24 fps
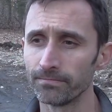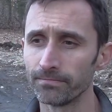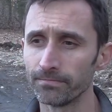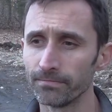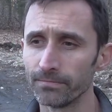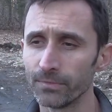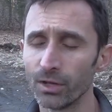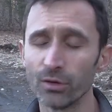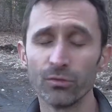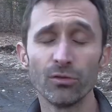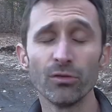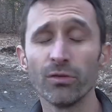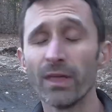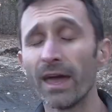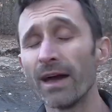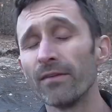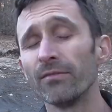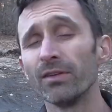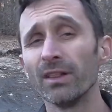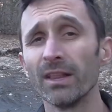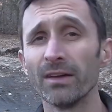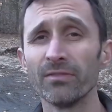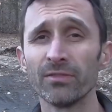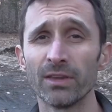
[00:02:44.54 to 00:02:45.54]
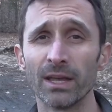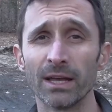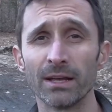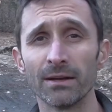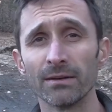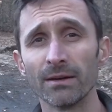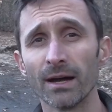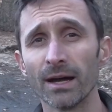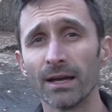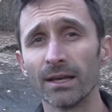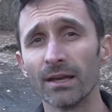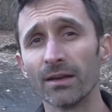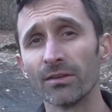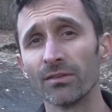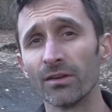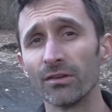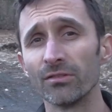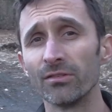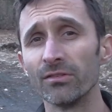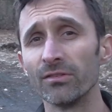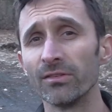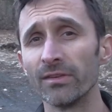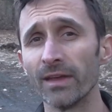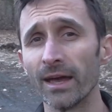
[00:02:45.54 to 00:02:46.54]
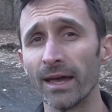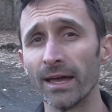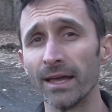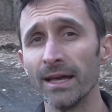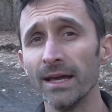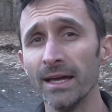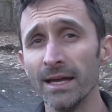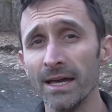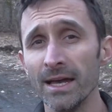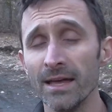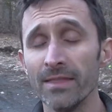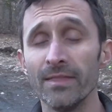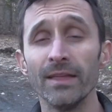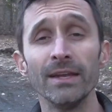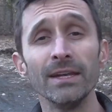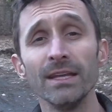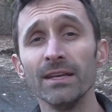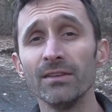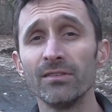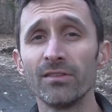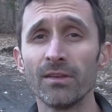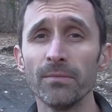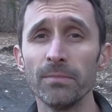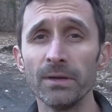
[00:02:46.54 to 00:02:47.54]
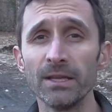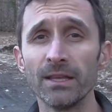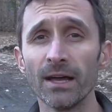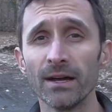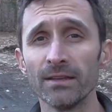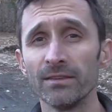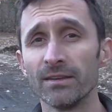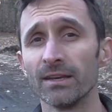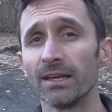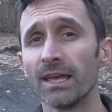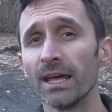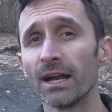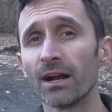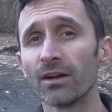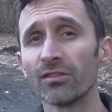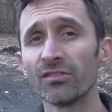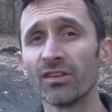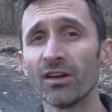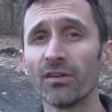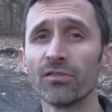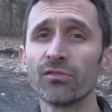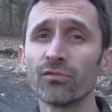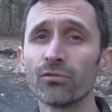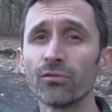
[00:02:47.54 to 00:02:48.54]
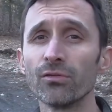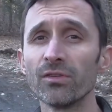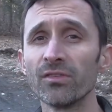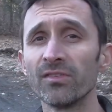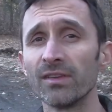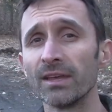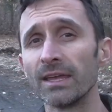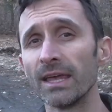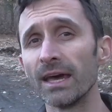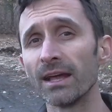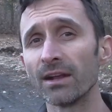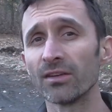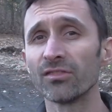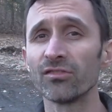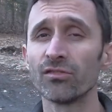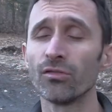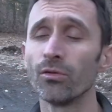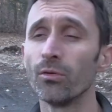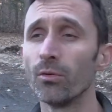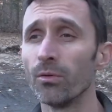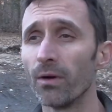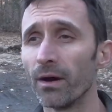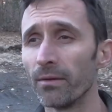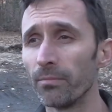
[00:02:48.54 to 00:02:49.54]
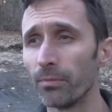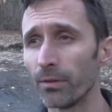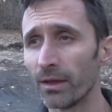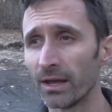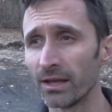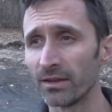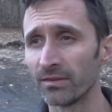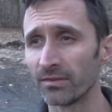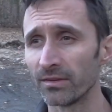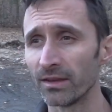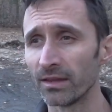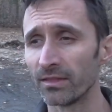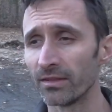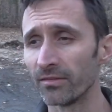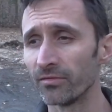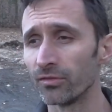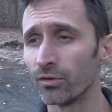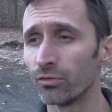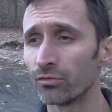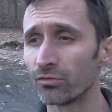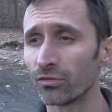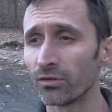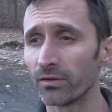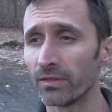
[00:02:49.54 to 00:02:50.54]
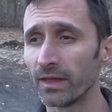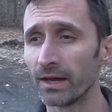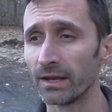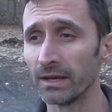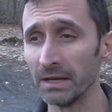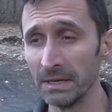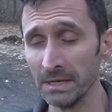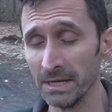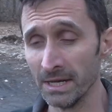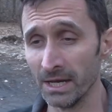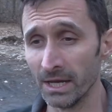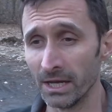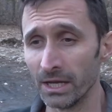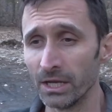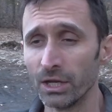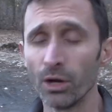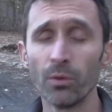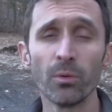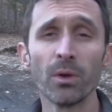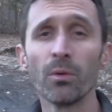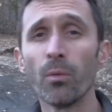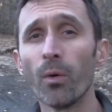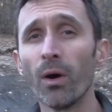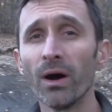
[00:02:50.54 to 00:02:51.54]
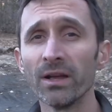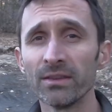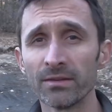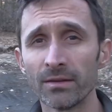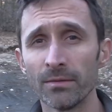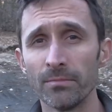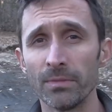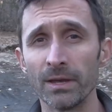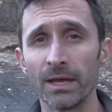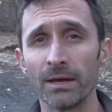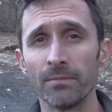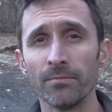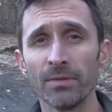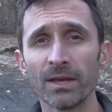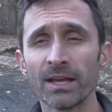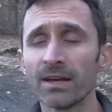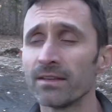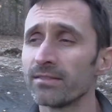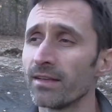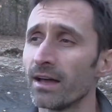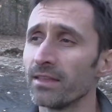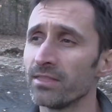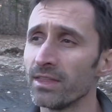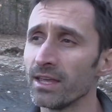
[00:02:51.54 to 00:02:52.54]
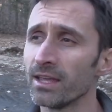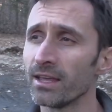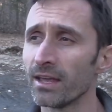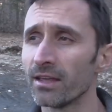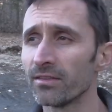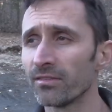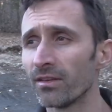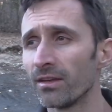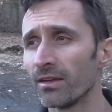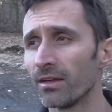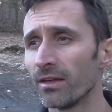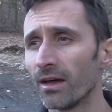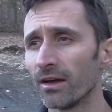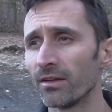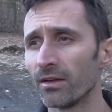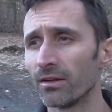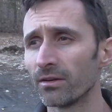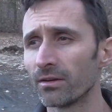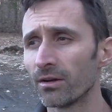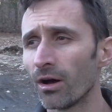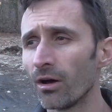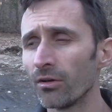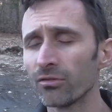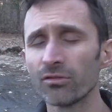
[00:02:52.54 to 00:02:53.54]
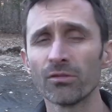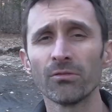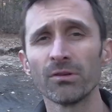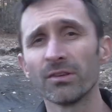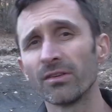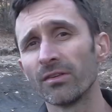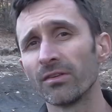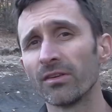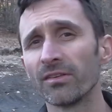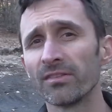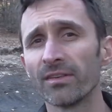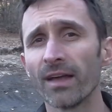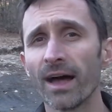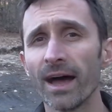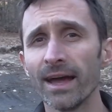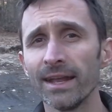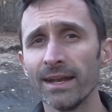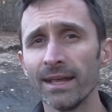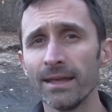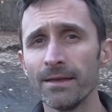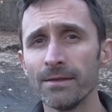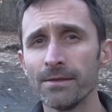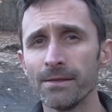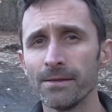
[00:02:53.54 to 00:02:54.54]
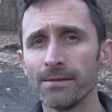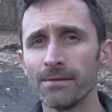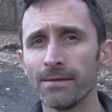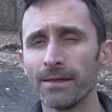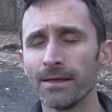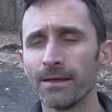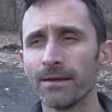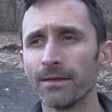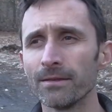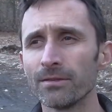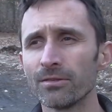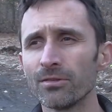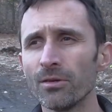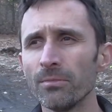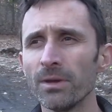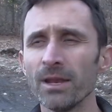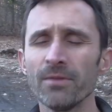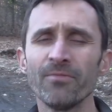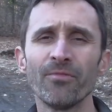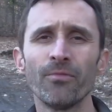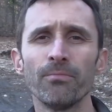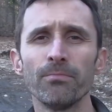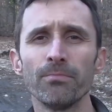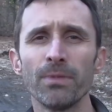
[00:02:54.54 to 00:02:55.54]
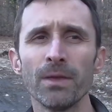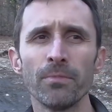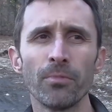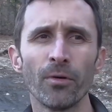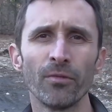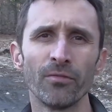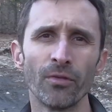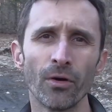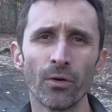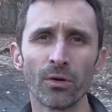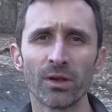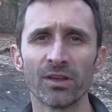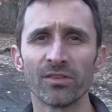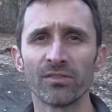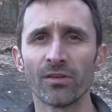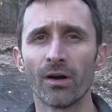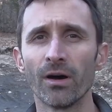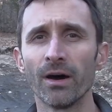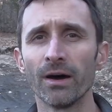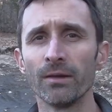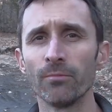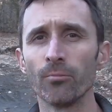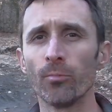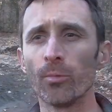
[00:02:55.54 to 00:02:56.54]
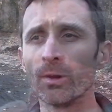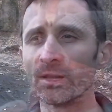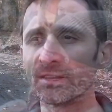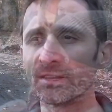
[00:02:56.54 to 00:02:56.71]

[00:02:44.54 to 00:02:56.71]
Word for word: you know, do the heavy lifting, I guess I should say, that needs to be done to get ourselves through this, to get us to a place in the future that, you know, we want to be in. Because I think as a, a culture, as a society, uh, so many people focus on what